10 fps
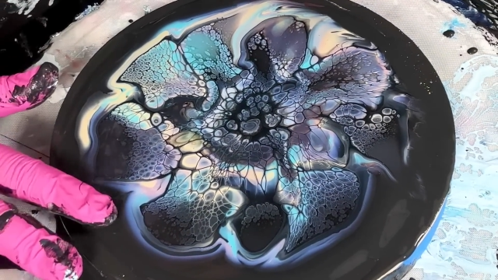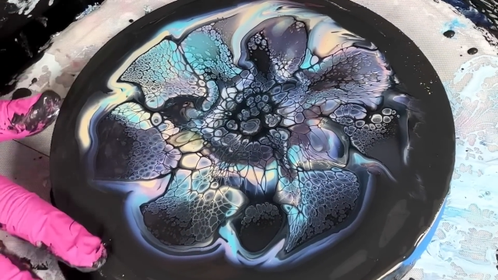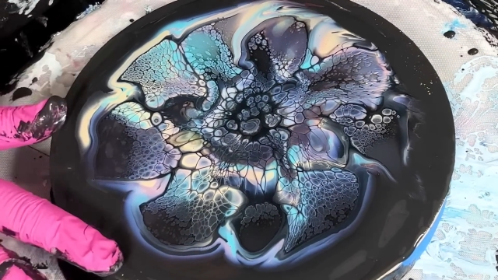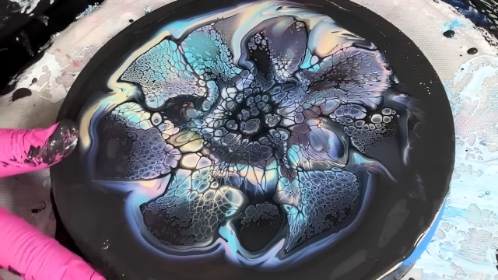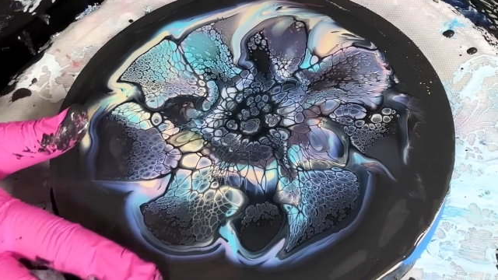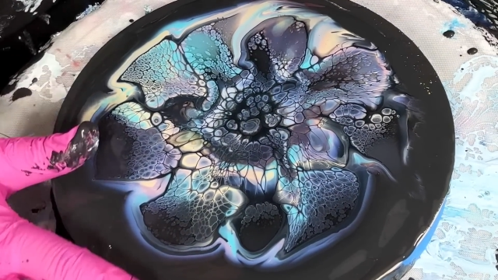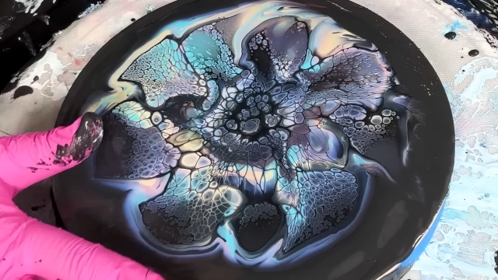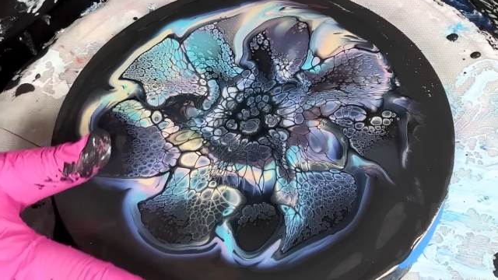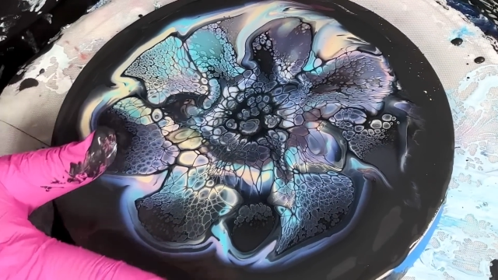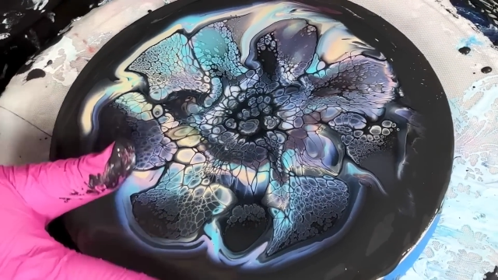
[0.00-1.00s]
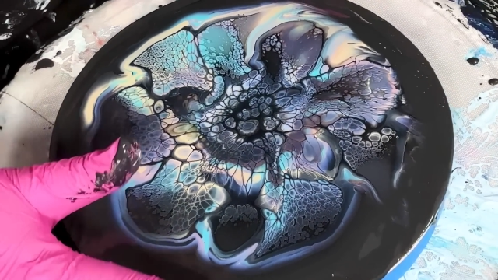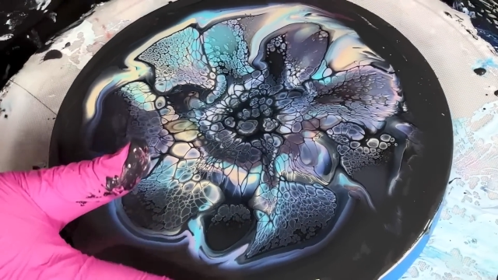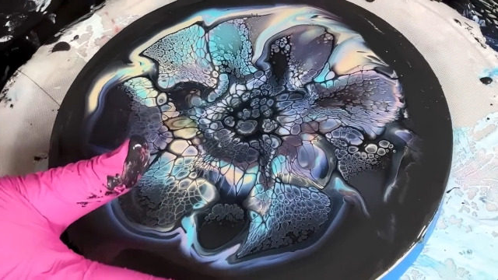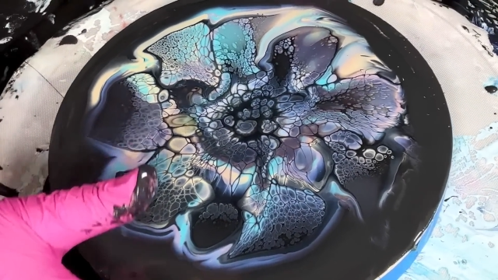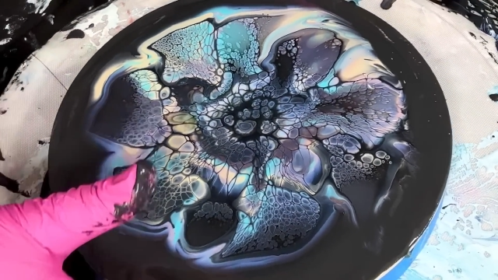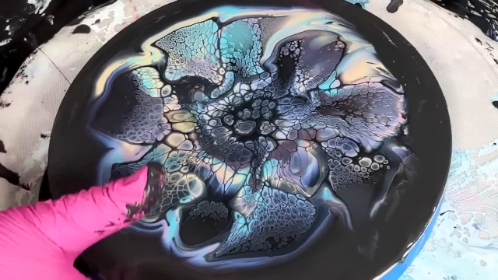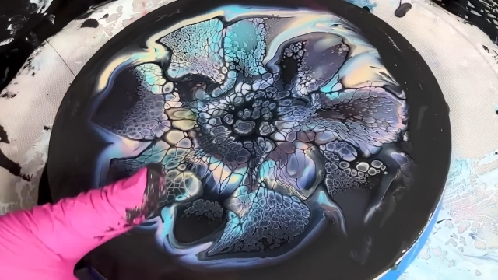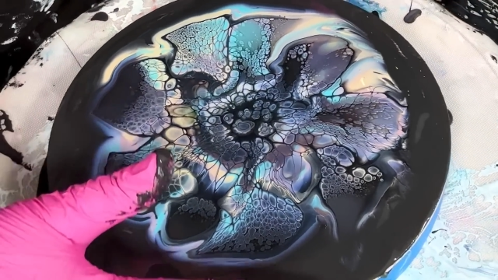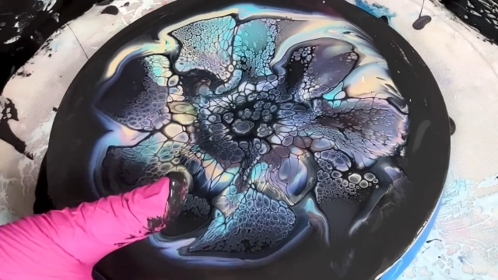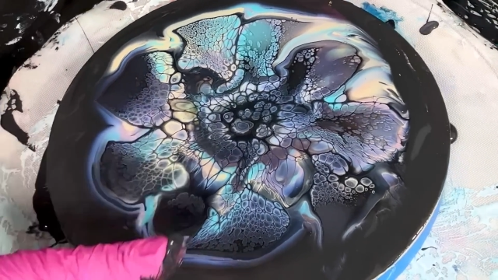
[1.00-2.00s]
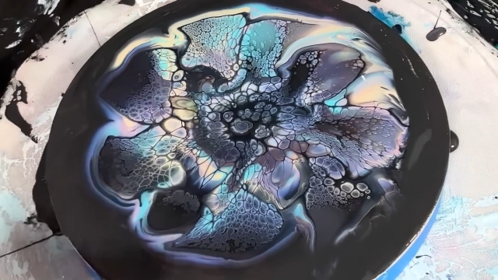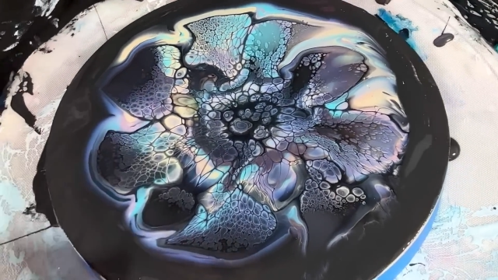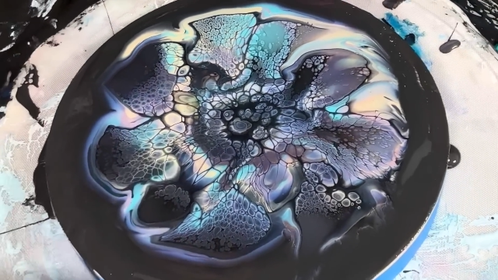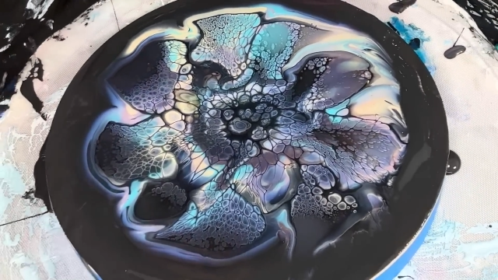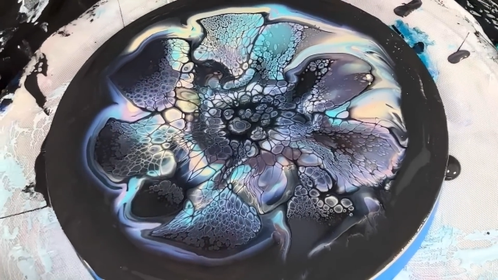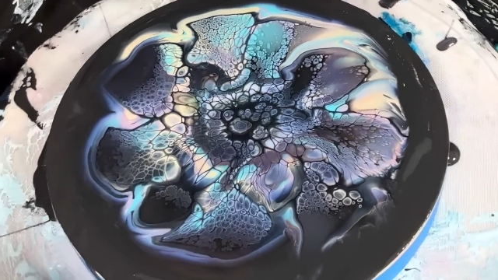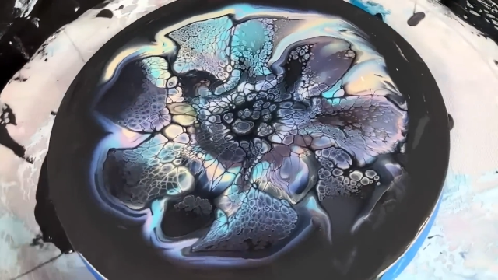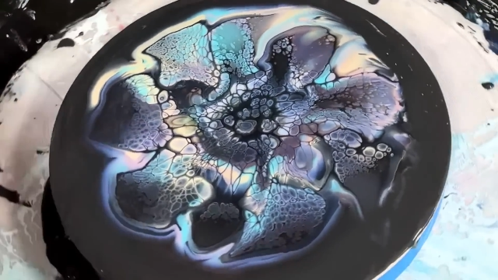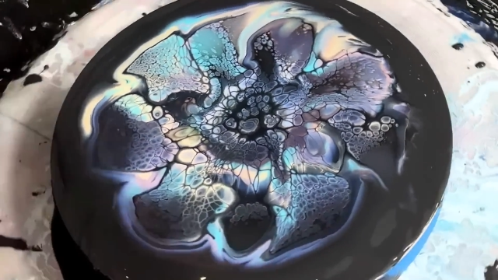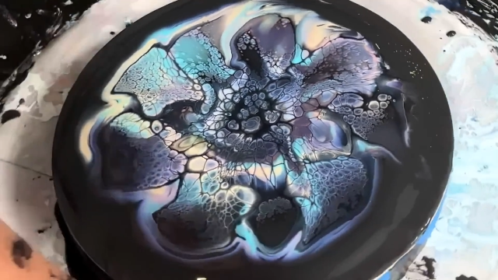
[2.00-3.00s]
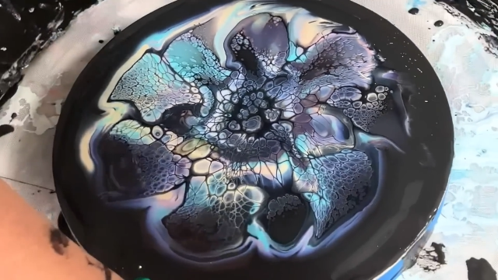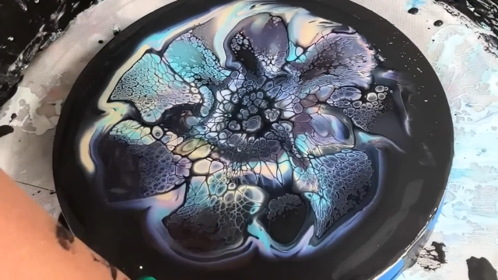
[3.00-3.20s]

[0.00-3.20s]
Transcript: [unreadable: no face in view]